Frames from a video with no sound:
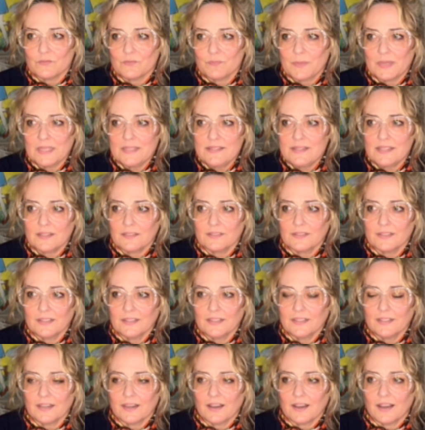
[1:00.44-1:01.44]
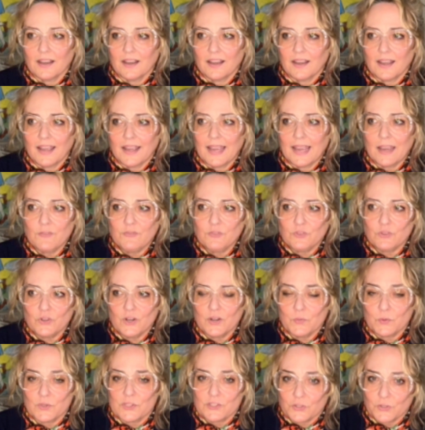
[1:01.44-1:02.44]
basically, after
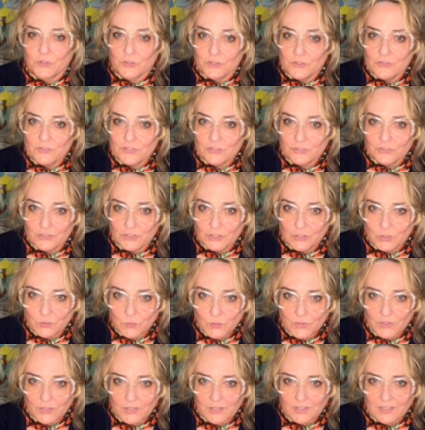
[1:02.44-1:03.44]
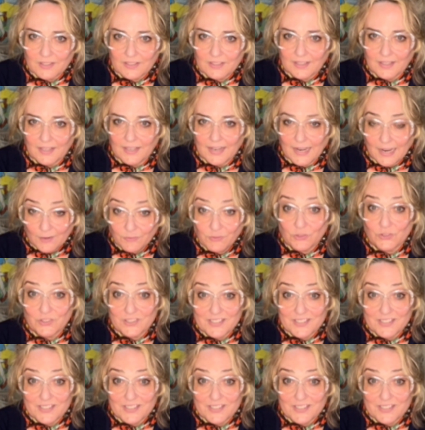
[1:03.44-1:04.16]
I returned to New York, after